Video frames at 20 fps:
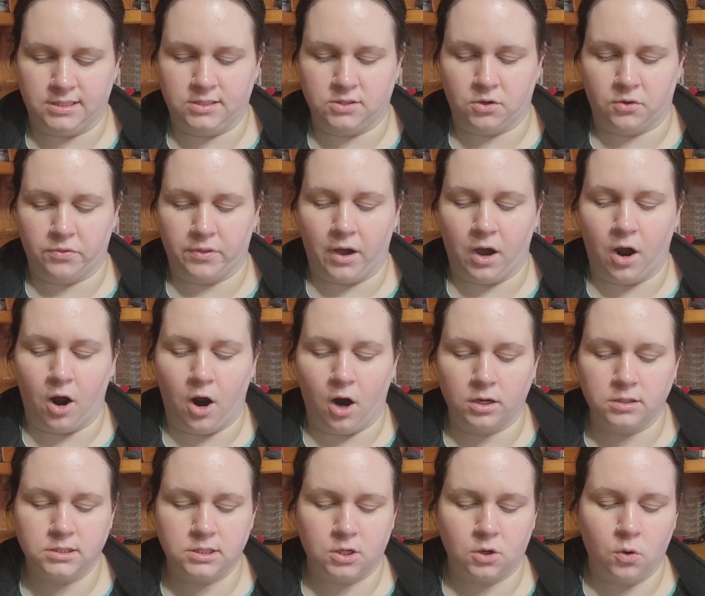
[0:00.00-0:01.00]
These are the
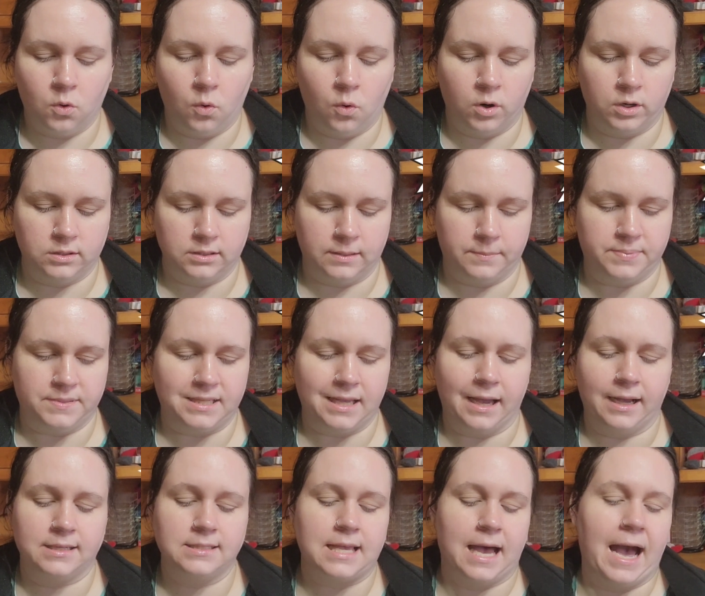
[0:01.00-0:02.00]
Heartcore
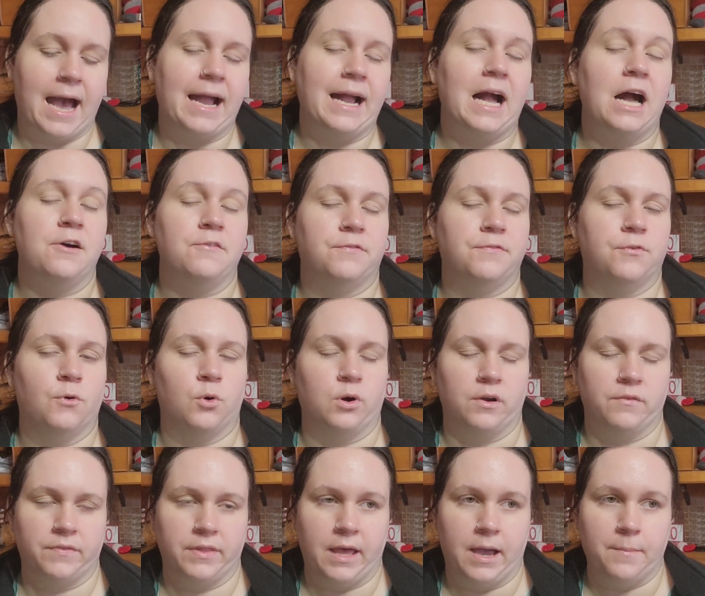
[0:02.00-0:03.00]
lipsticks. I got
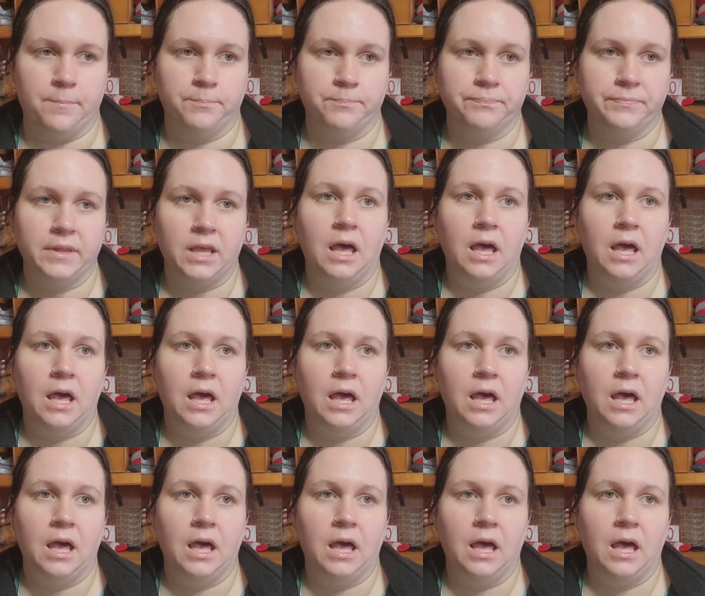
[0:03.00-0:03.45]
4 of them.